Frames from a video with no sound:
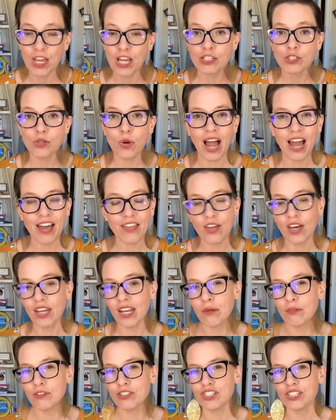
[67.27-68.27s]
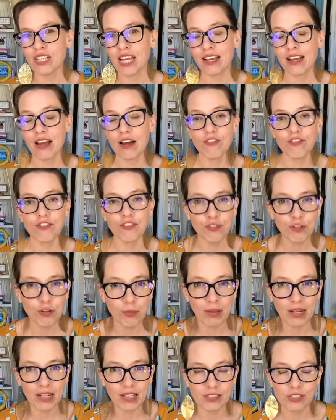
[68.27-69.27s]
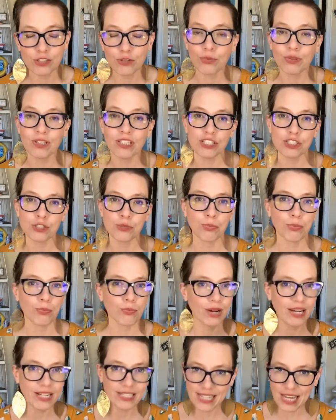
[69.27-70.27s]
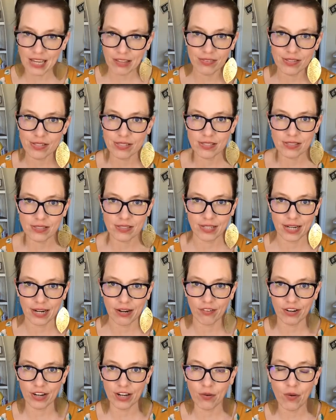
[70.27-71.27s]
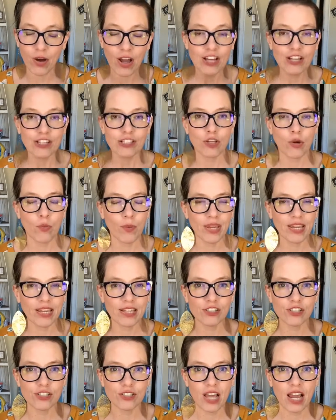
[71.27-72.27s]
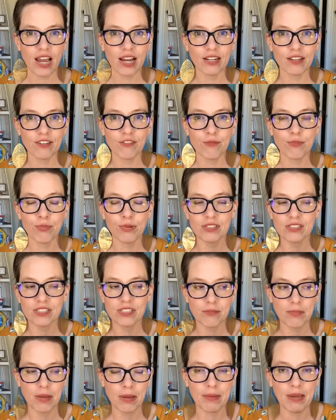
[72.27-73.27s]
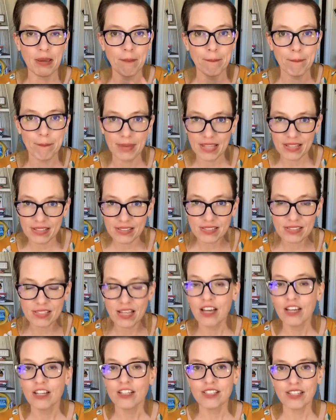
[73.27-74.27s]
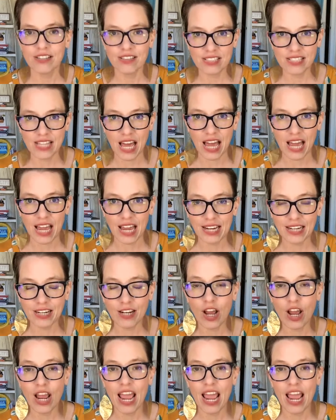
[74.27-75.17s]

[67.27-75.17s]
So I thought I would just take a few minutes to really just break down this scenario so we can just kind of put some maybe myths to the side